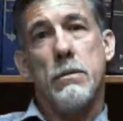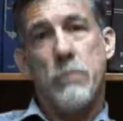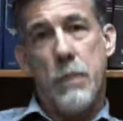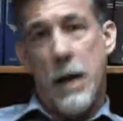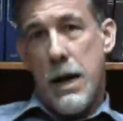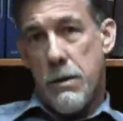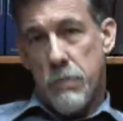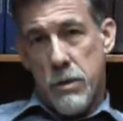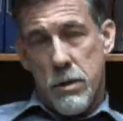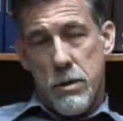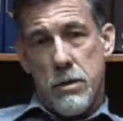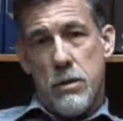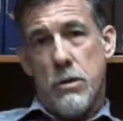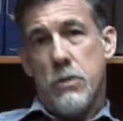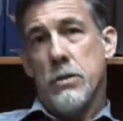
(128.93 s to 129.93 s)
power,
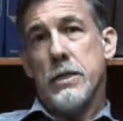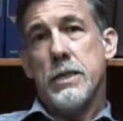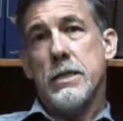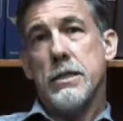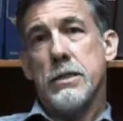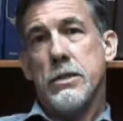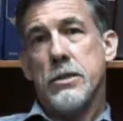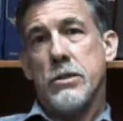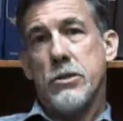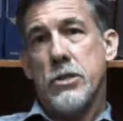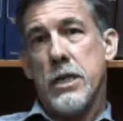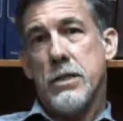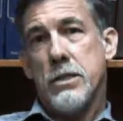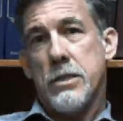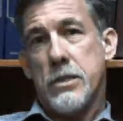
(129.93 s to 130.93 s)
holiness,
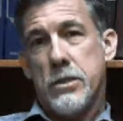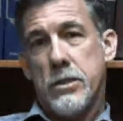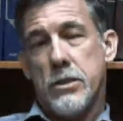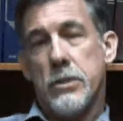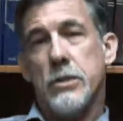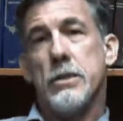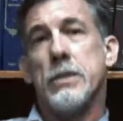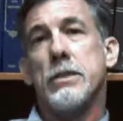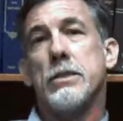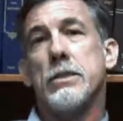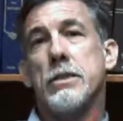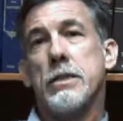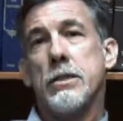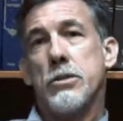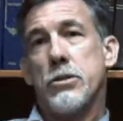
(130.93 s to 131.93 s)
justice,
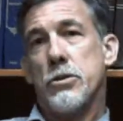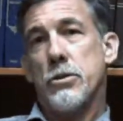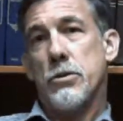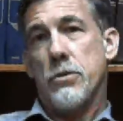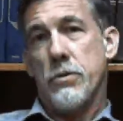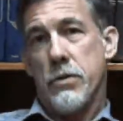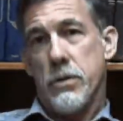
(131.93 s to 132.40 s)
goodness, and truth.